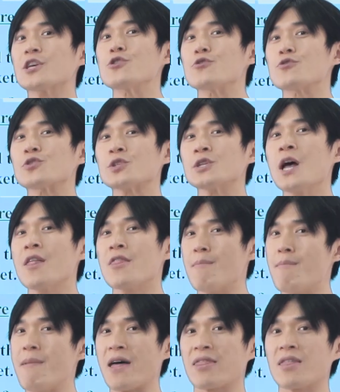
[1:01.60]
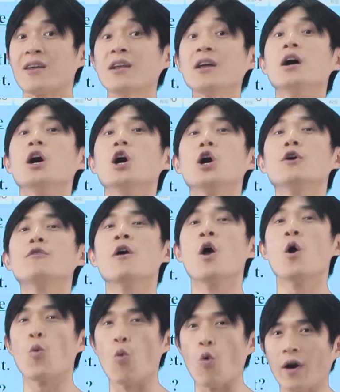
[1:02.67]
use the method of
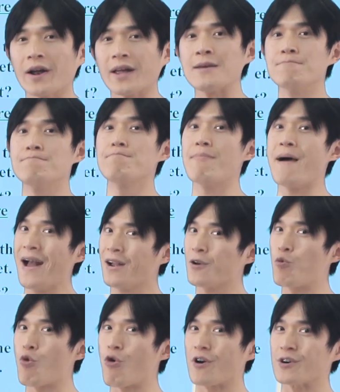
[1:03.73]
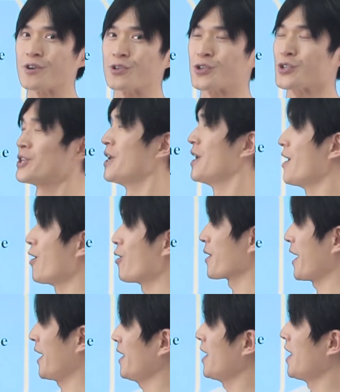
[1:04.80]
working backwards.
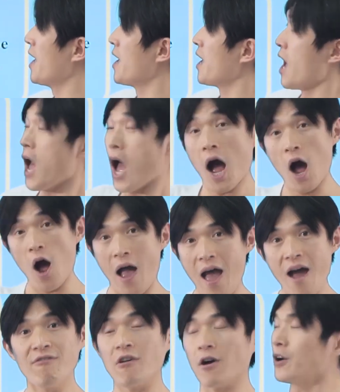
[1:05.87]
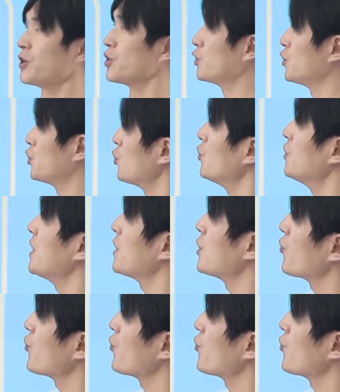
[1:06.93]
Okay? However, you do need